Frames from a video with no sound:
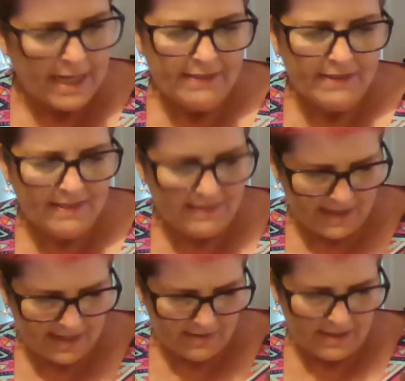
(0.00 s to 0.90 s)
then
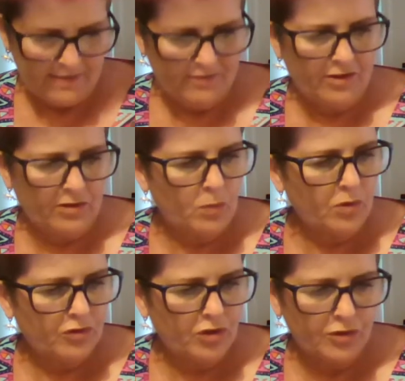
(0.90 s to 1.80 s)
there is the,
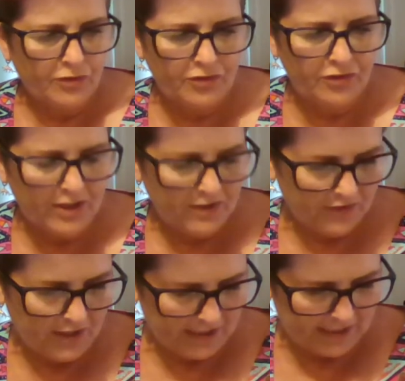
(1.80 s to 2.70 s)
what's called the
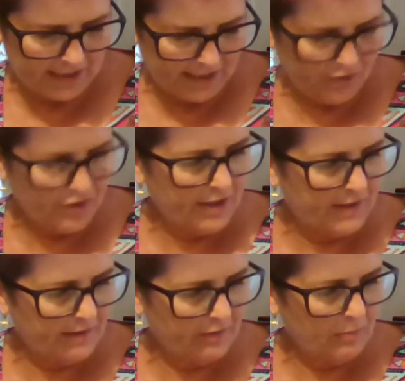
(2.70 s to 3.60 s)
seaside collection
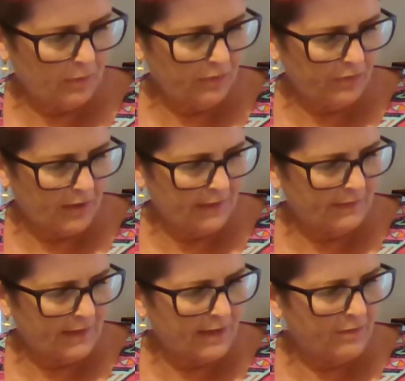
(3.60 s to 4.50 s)
in this month
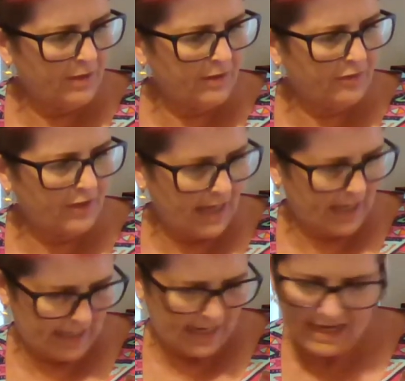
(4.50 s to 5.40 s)
and there is
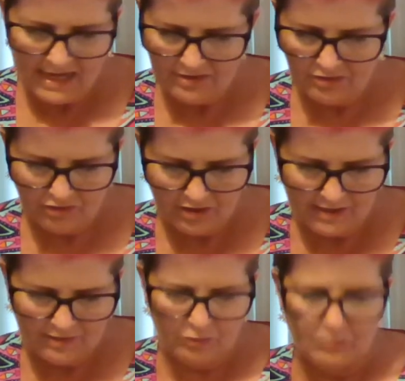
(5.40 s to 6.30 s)
a hat
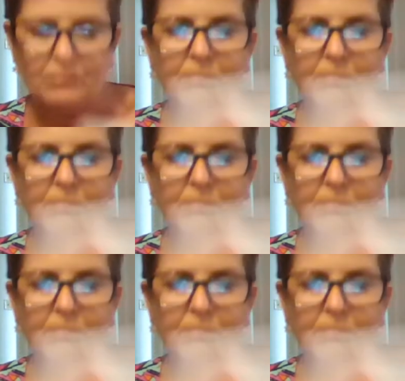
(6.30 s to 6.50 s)
and some